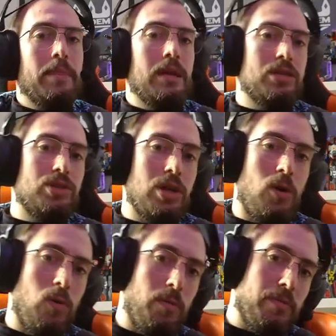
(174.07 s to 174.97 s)

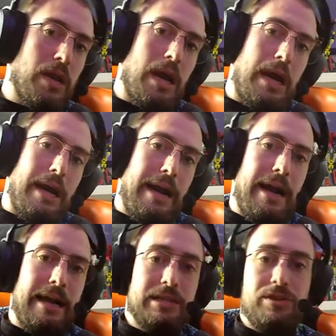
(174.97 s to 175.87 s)
So.
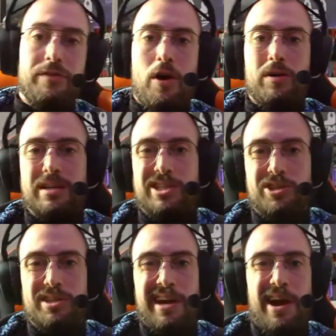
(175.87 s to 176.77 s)
As you've noticed,
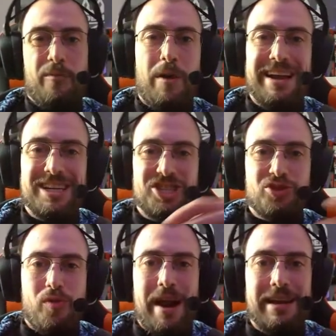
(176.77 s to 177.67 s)
there's a running
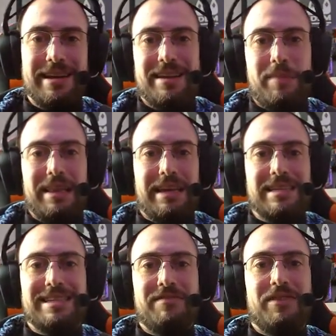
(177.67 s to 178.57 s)
trend in my
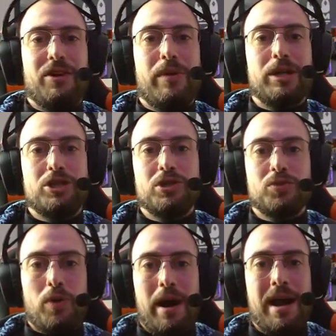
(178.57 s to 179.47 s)
latest
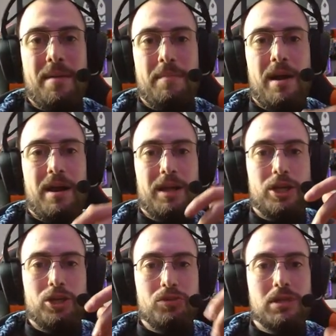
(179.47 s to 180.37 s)
configurations where I am
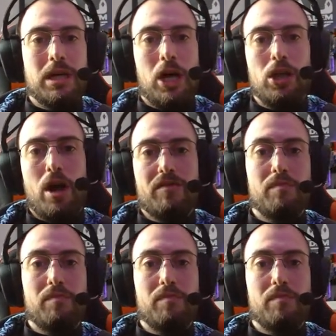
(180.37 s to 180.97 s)
using a lot of